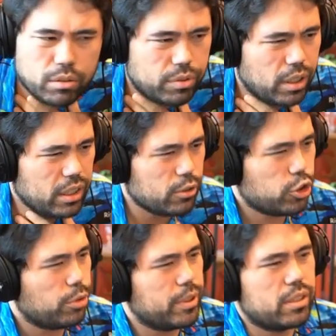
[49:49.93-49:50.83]
I like there should
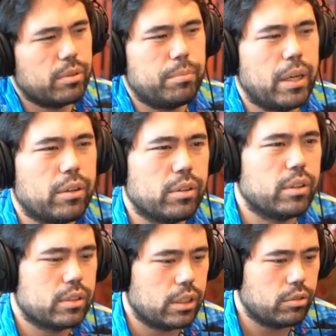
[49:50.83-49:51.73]
have been something better than
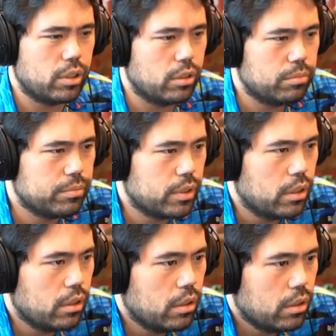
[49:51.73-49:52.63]
this. I don't know.
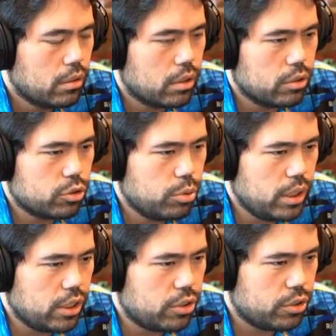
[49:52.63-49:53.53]
It was queen
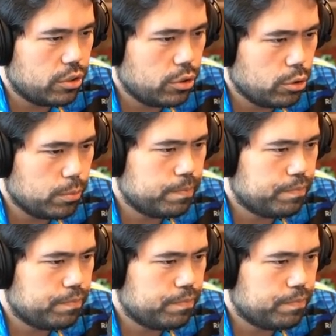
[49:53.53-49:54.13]
e2.